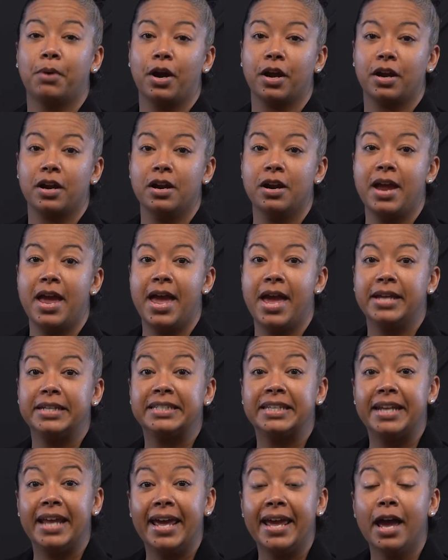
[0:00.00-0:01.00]
Parker, and
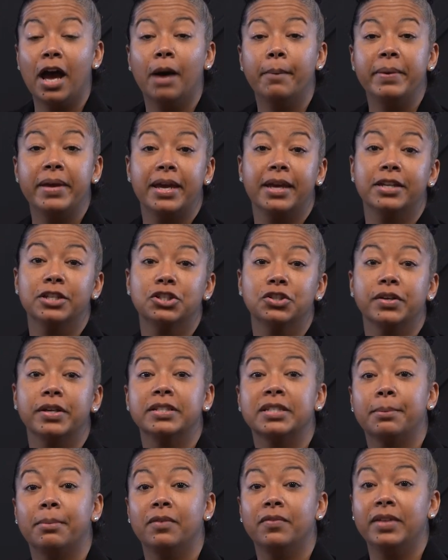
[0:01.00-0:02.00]
today I'll be answering
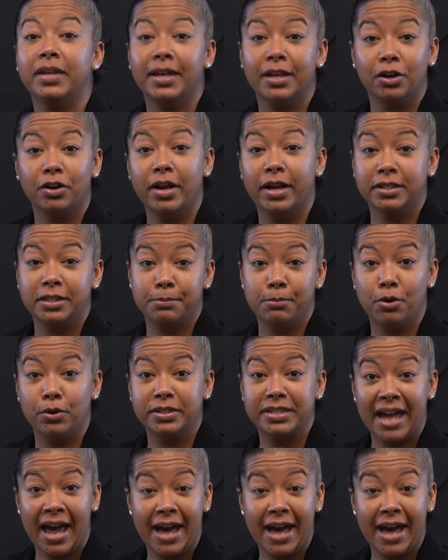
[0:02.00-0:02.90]
some of the internet's most